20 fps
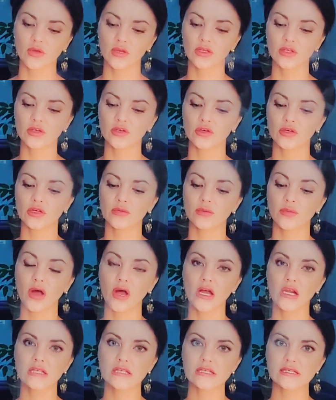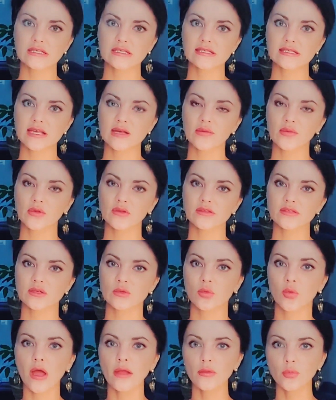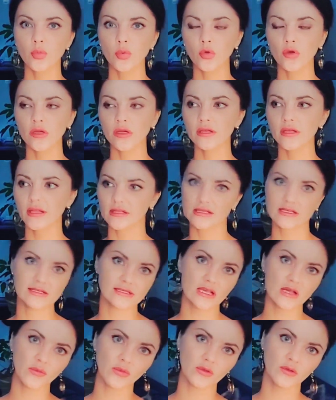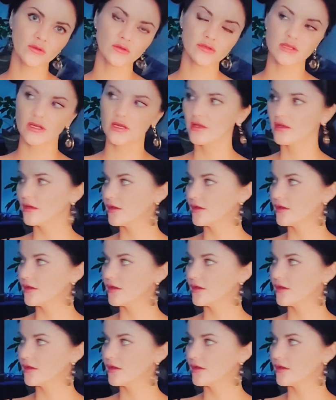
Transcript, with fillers: when your body disassembles in one point and assembles,